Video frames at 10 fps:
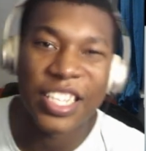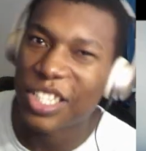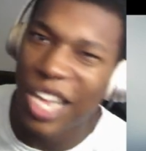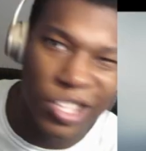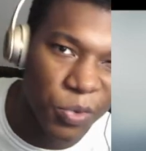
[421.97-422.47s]
it
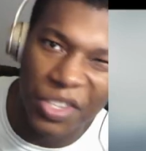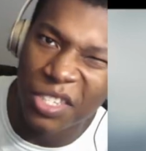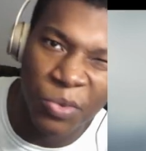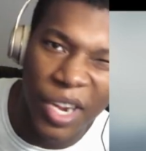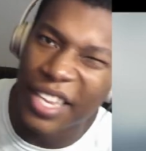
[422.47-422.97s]
is locked away
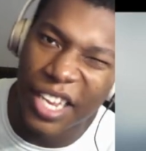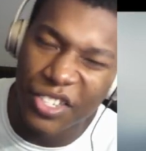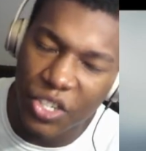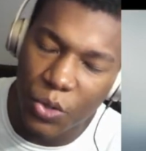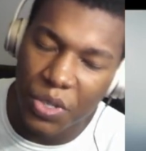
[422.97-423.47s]
somewhere. I
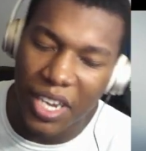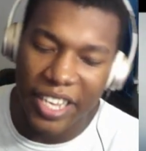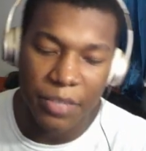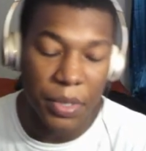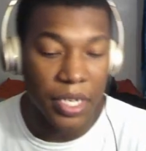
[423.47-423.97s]
can't show you
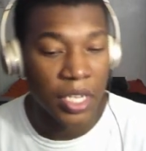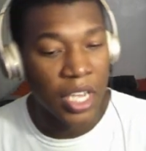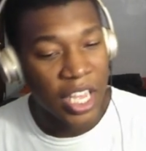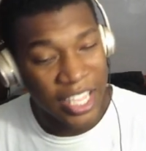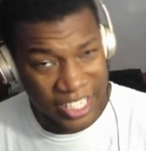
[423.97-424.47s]
guys, but
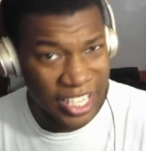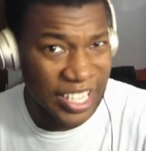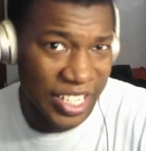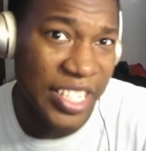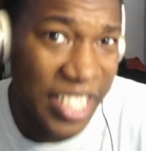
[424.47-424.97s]
let's get
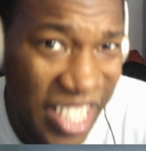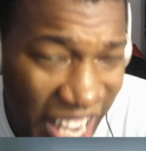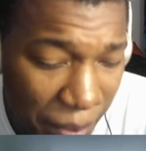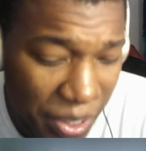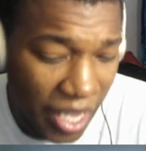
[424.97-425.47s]
to the
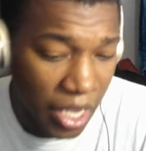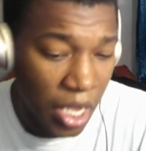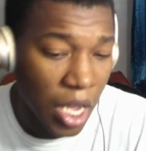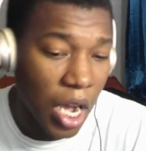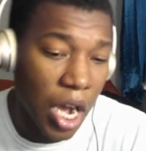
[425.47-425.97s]
gameplay.
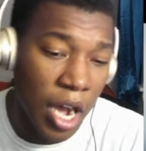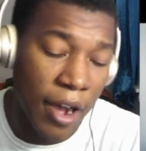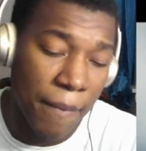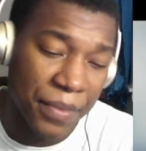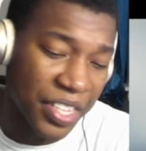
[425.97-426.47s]

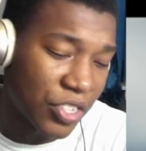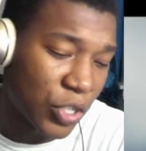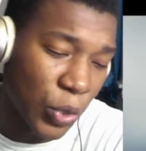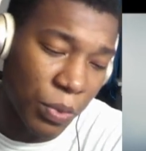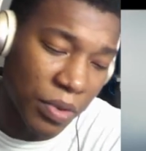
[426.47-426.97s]

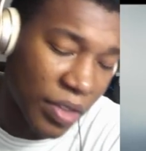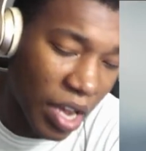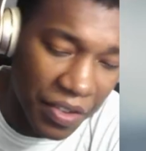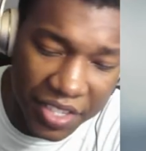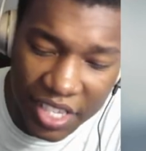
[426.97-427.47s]
This suit,
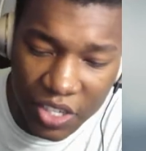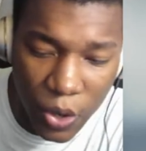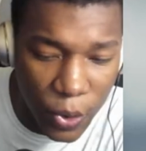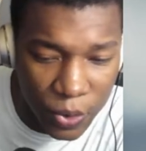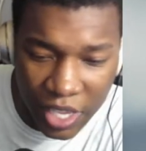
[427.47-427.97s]
this
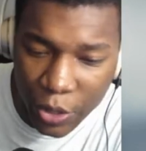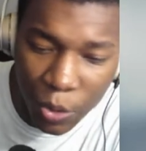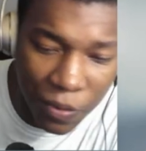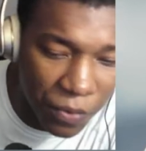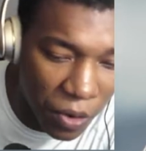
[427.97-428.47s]
whole, like,
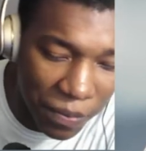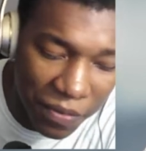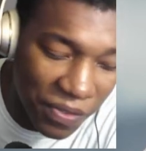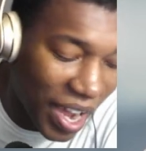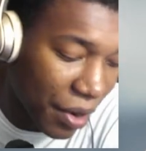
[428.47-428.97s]
uniform,
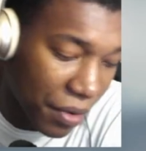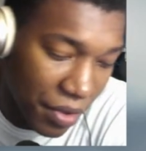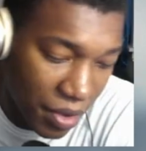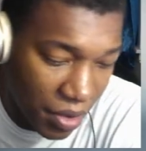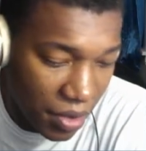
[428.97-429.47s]
fire.
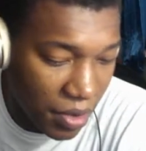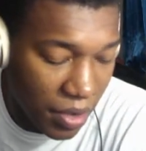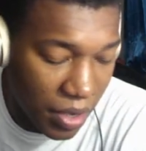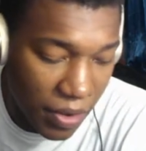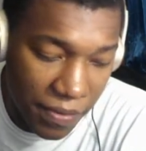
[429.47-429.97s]

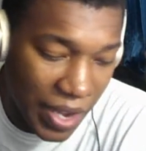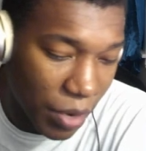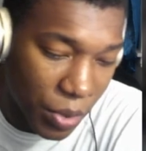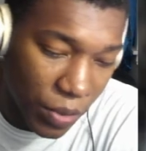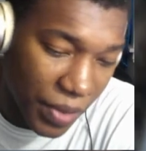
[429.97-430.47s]

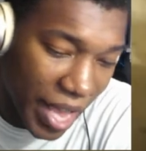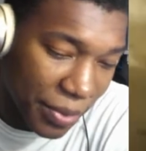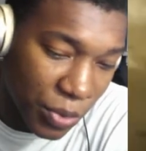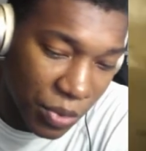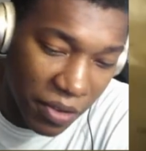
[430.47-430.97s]
Fire, bro,
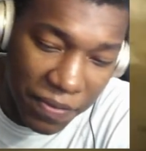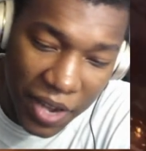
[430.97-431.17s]
absolutely